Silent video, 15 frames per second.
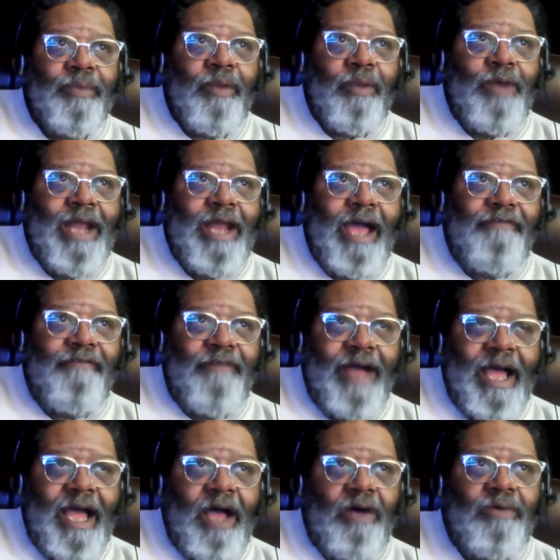what i
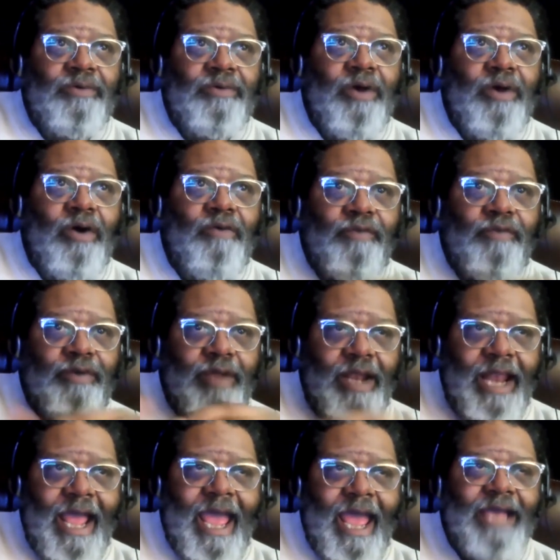found over the
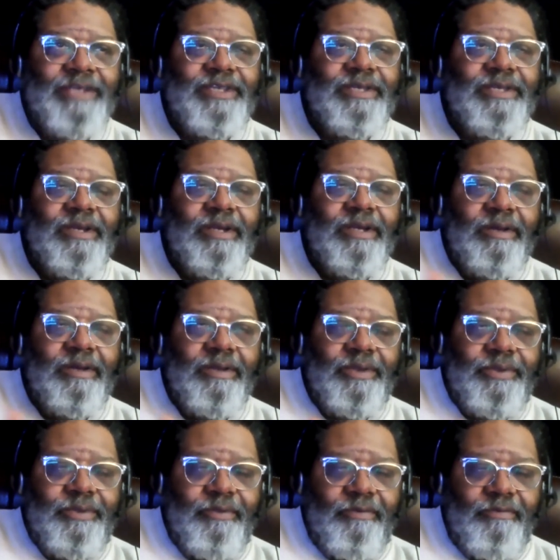last
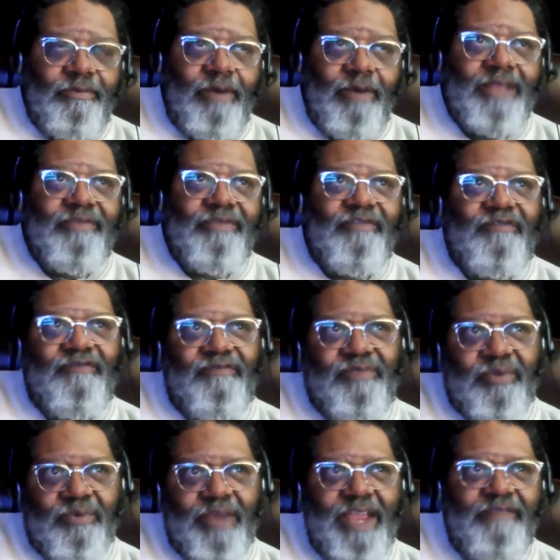what
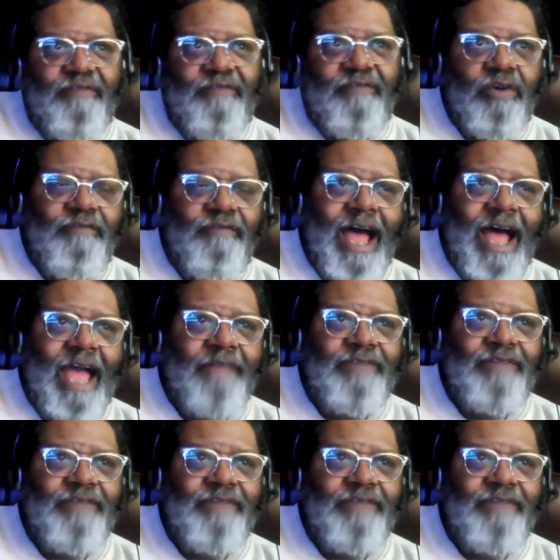three four five